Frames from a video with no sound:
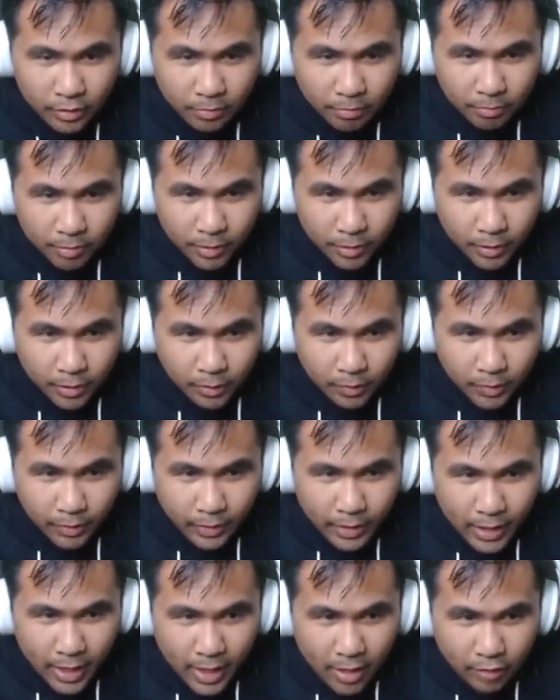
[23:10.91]
But going
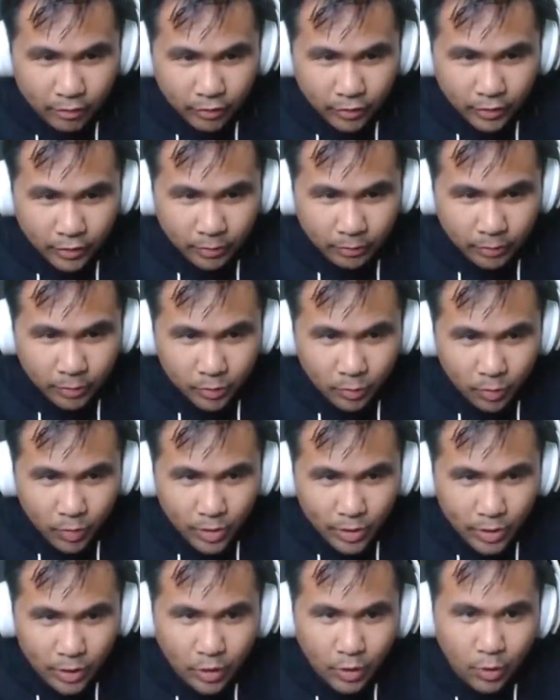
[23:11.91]
down seems the way
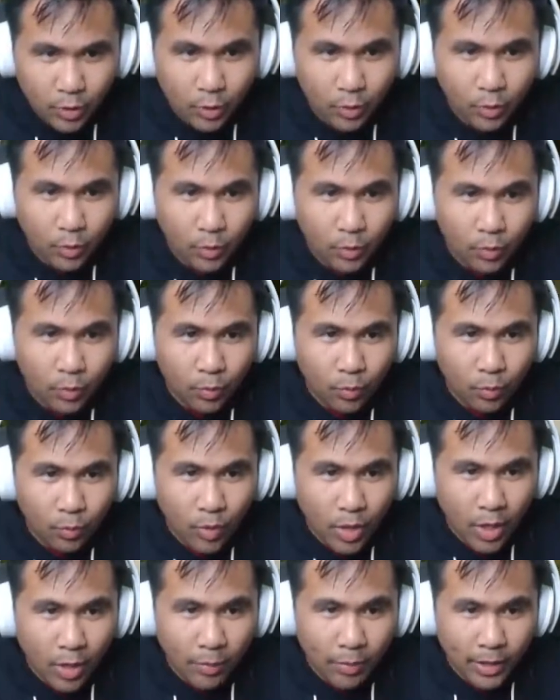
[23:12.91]
to go.
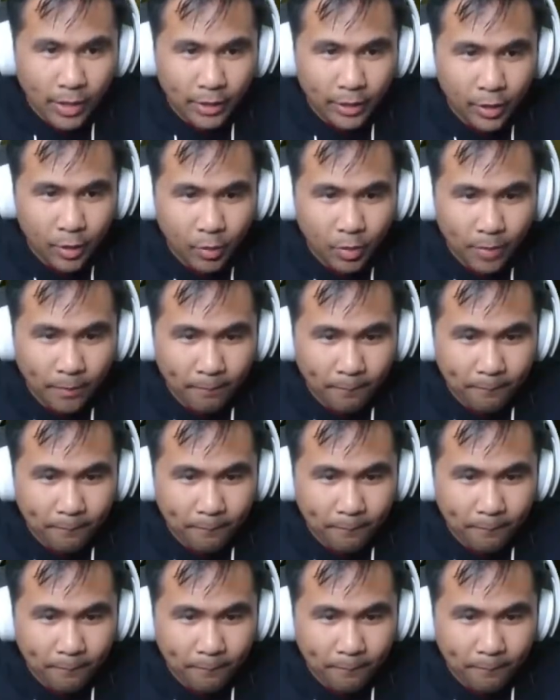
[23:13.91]
Why would I go up?